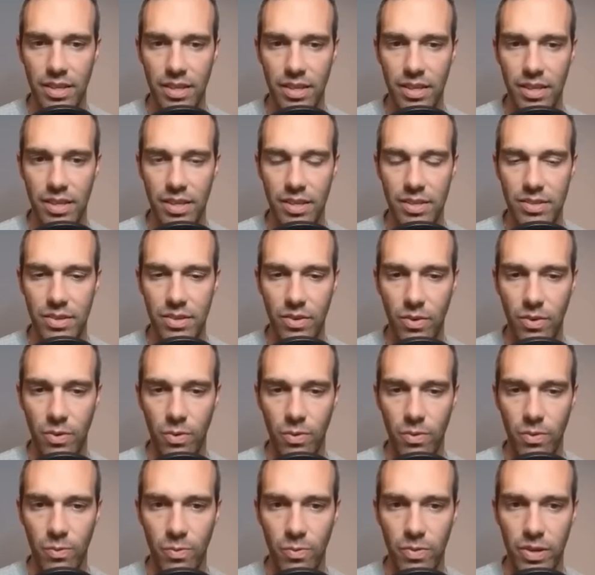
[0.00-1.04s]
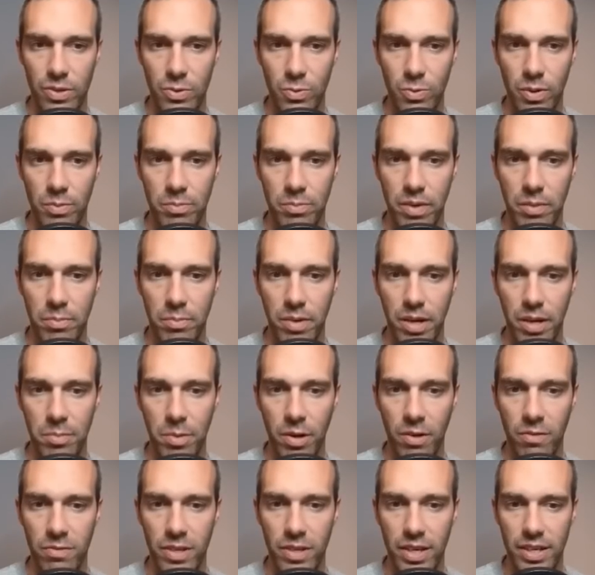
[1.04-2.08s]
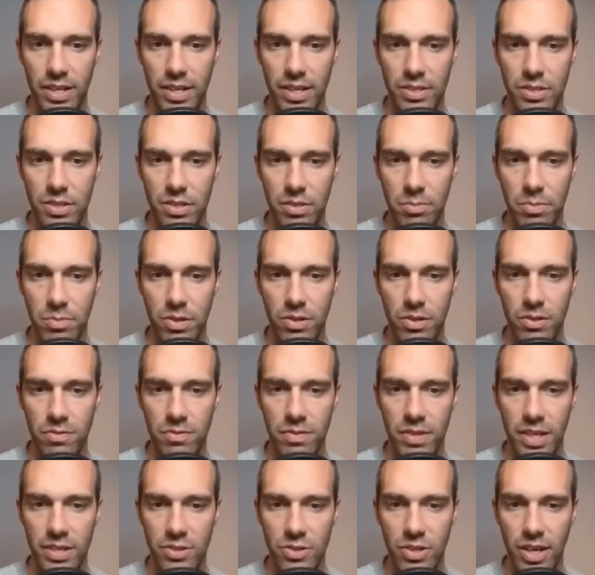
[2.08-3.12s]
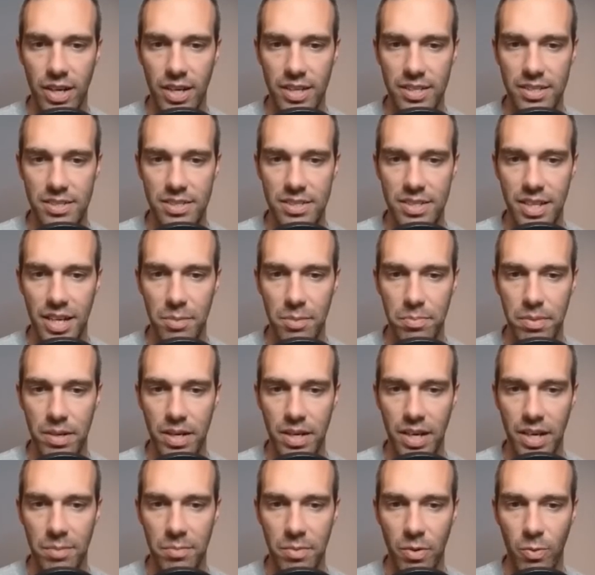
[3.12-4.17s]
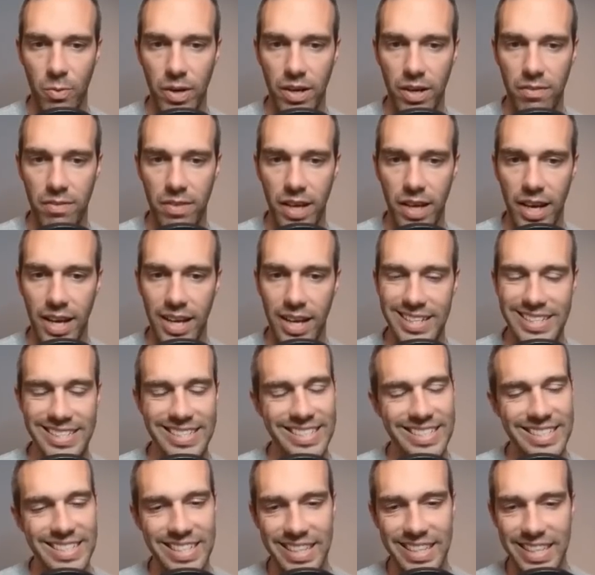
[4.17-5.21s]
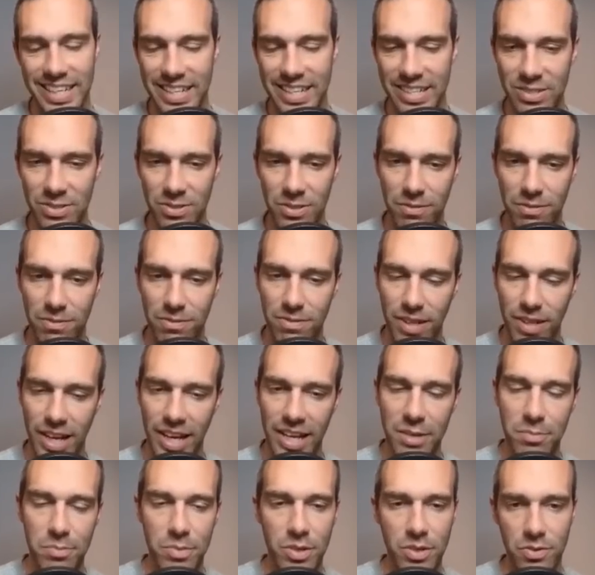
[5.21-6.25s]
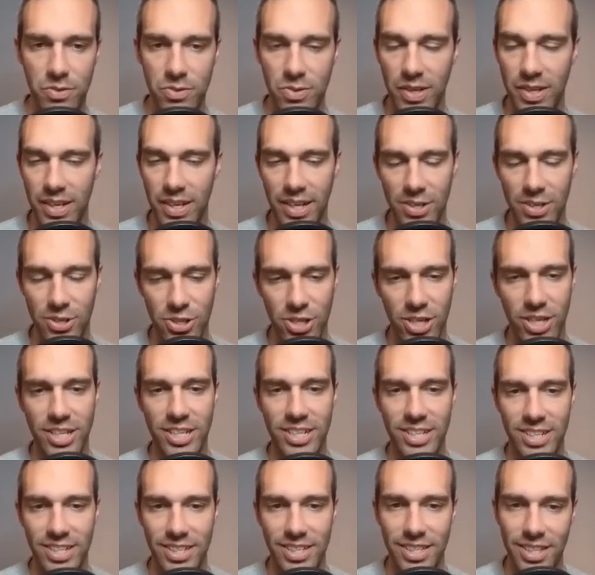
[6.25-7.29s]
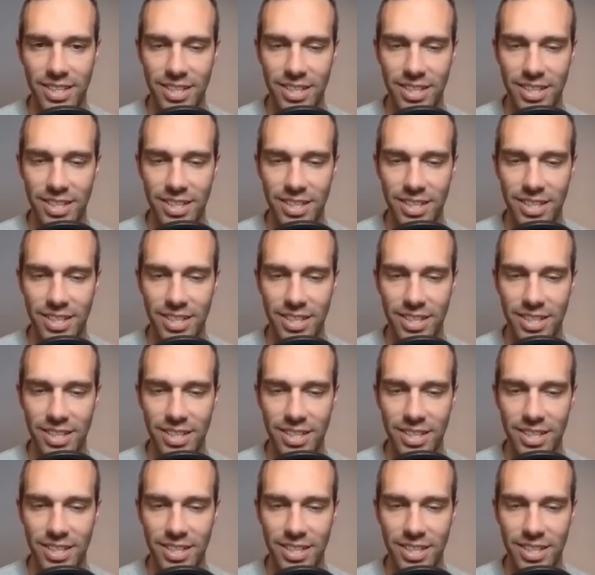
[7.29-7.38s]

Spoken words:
So there's one Mud Bomb. Hopefully I can get to the move. They try and snipe. I'm aware of that. They get to a flying move, so I got a shield.